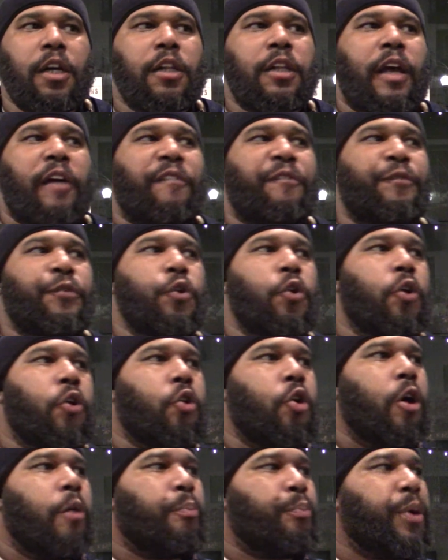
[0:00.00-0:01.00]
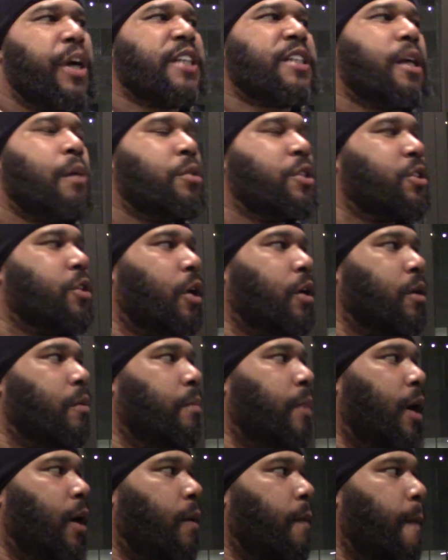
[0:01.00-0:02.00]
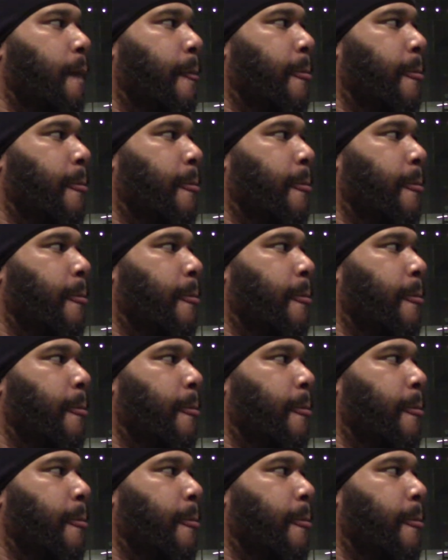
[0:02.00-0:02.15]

That full court press I was talking about.